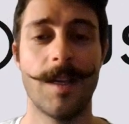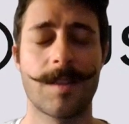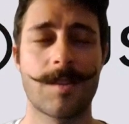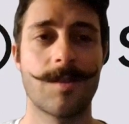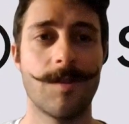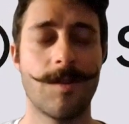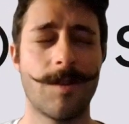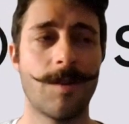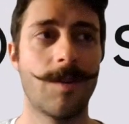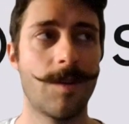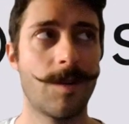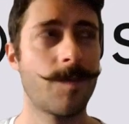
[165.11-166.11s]

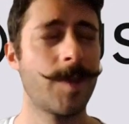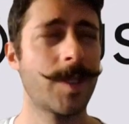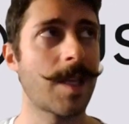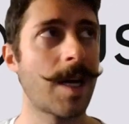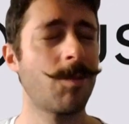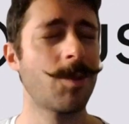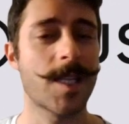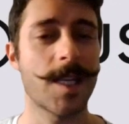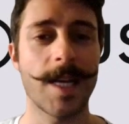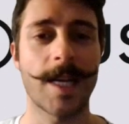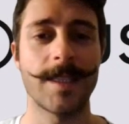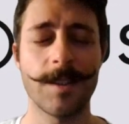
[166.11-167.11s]
So, but I would
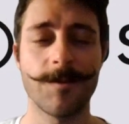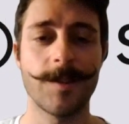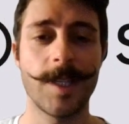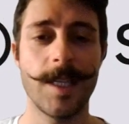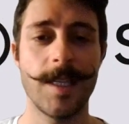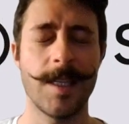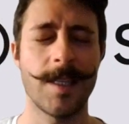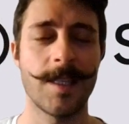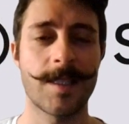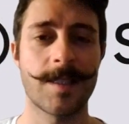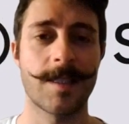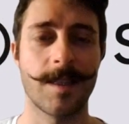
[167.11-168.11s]
say at the end of the day,
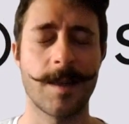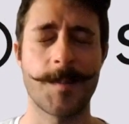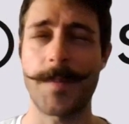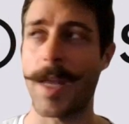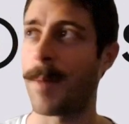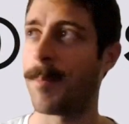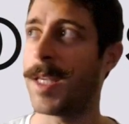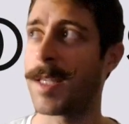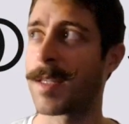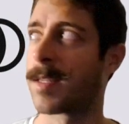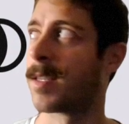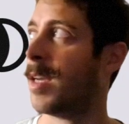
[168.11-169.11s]
it's a
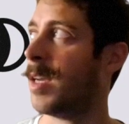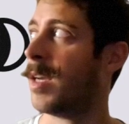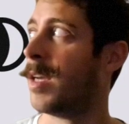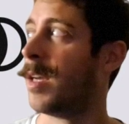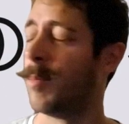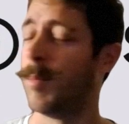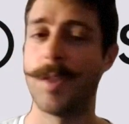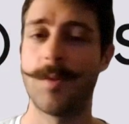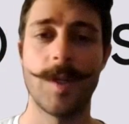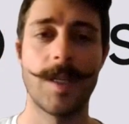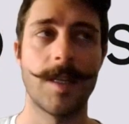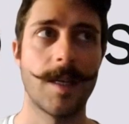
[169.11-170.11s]
mix
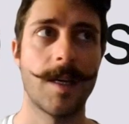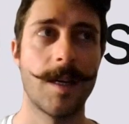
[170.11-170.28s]
between